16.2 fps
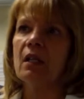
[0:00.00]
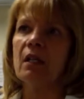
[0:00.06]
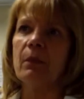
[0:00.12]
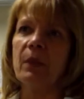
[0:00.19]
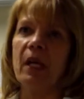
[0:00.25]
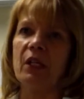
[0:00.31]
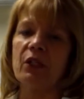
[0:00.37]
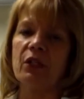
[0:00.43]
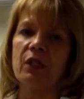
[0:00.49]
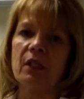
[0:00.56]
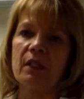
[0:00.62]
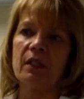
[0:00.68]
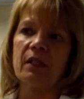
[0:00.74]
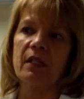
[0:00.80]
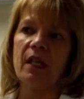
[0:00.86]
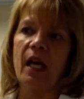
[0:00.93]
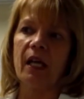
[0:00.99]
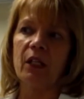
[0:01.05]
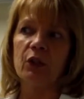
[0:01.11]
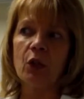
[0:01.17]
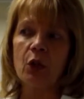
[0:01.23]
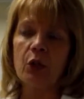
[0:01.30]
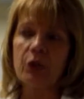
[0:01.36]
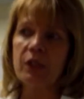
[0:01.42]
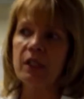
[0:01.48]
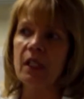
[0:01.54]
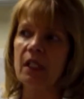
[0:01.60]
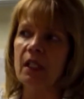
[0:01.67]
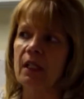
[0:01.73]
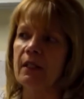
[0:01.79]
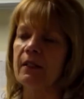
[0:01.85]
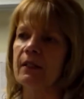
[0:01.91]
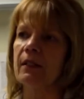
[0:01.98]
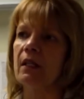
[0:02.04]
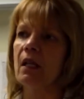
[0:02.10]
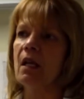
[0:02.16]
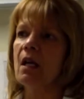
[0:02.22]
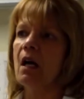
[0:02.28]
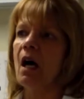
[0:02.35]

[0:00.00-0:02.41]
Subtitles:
the patient's diagnosis,